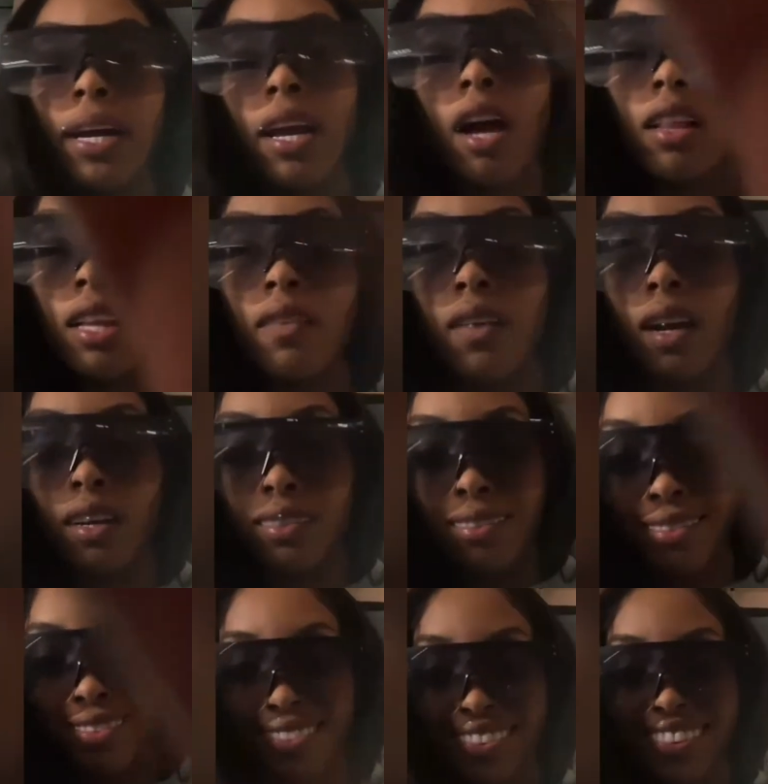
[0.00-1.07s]
Bye, y'all. Look out.
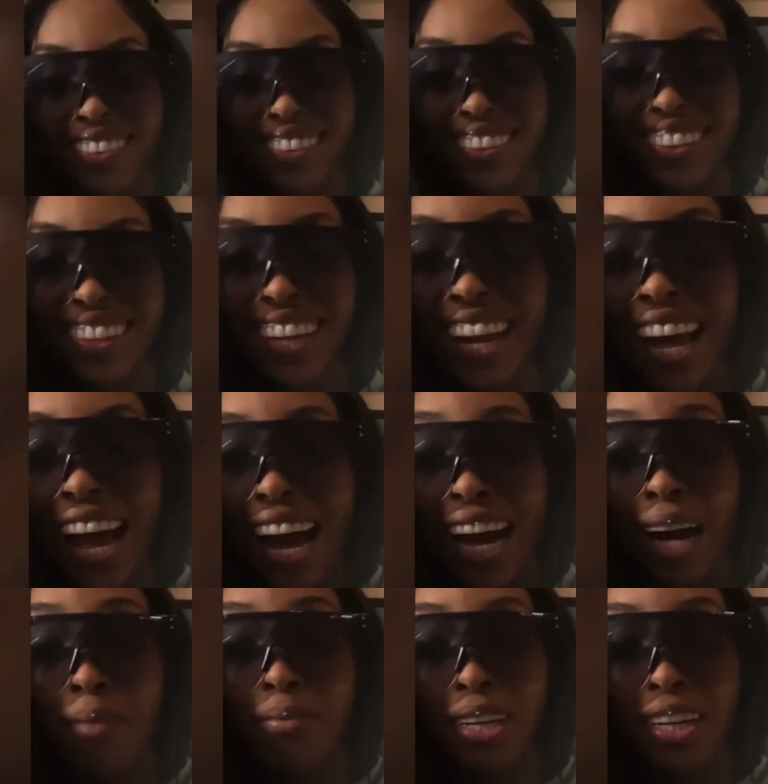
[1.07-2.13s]

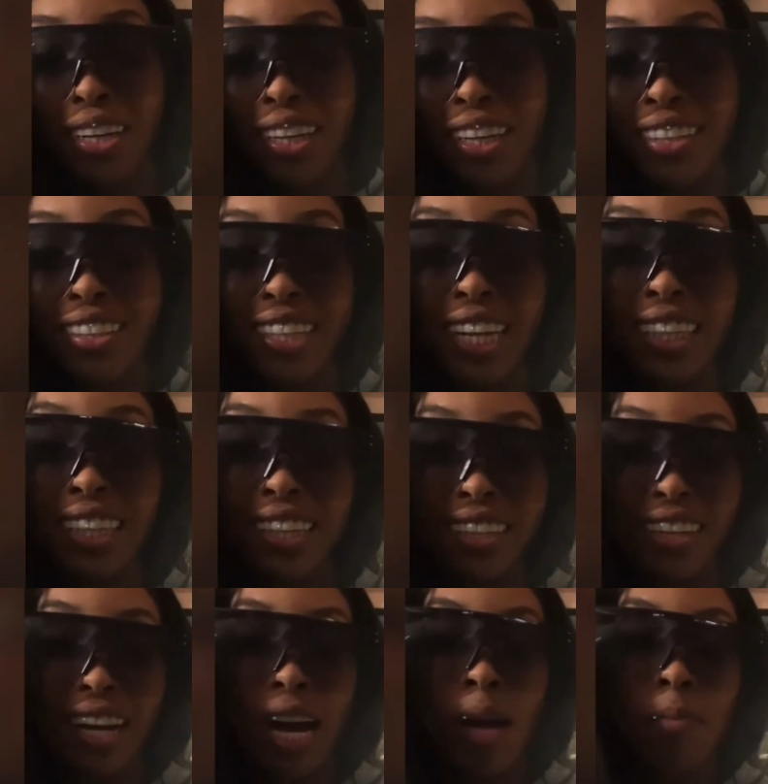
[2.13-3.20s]
I'm literally
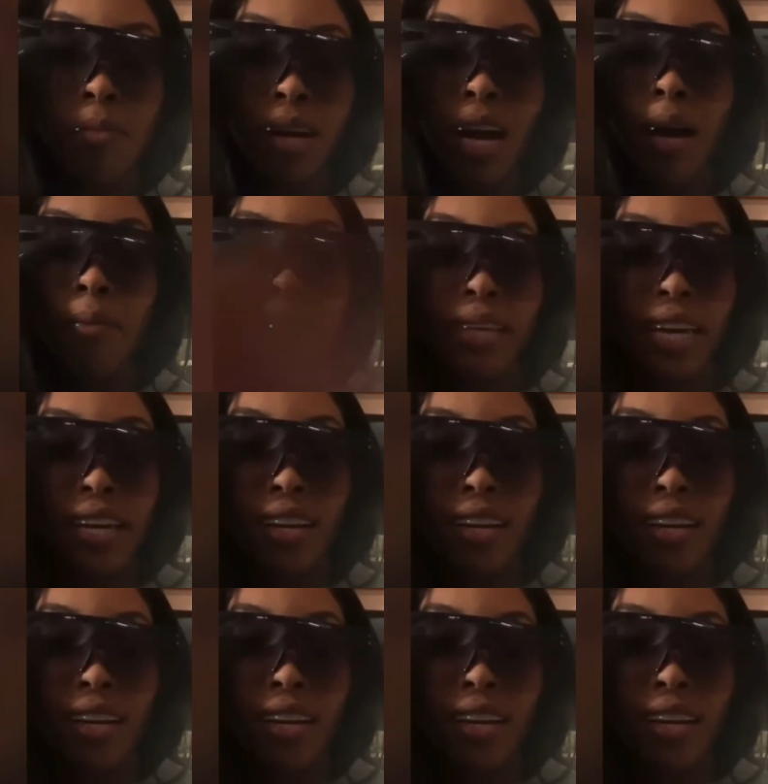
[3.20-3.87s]
yelling. I'm